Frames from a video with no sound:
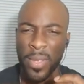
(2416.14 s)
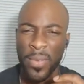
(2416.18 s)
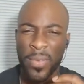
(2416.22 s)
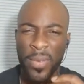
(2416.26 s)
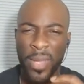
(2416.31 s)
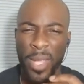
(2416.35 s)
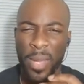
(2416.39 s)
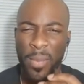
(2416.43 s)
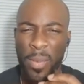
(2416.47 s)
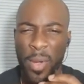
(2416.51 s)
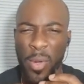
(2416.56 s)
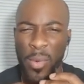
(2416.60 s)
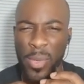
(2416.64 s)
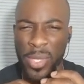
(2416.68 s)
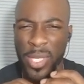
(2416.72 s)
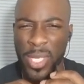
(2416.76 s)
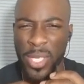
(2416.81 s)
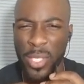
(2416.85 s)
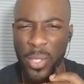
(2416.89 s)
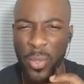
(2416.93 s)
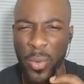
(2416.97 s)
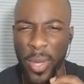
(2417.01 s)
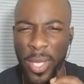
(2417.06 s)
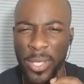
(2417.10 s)
Come on with
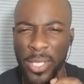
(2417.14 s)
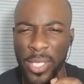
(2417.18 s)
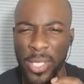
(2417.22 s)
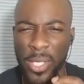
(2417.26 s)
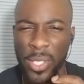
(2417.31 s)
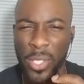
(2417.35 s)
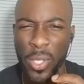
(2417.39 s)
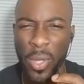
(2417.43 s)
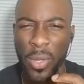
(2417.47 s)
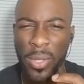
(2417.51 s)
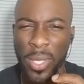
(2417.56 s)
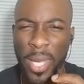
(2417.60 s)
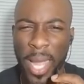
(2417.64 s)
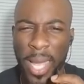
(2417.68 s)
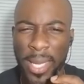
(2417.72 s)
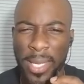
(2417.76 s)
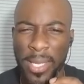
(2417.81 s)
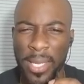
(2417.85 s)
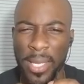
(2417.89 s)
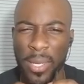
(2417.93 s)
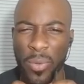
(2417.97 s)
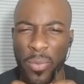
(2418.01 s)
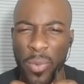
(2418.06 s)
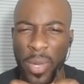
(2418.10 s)
these questions so that I
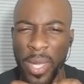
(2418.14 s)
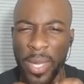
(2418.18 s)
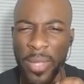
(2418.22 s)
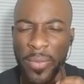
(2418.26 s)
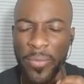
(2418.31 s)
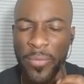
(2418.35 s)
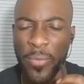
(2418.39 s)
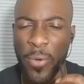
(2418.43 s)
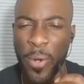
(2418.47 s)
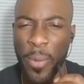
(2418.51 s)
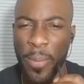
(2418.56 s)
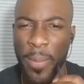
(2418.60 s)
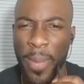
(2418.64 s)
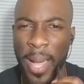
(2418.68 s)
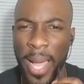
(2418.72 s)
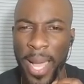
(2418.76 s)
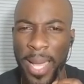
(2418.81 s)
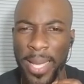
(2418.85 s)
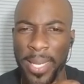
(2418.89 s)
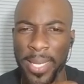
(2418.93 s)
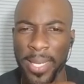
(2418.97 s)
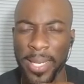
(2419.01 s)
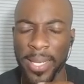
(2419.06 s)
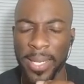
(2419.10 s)
can get ready for
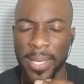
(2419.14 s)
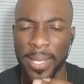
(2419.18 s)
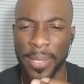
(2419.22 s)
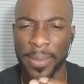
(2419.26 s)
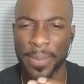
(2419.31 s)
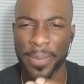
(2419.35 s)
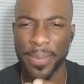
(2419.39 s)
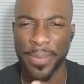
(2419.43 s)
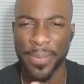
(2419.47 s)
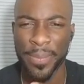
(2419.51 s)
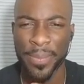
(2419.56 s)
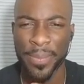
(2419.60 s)
my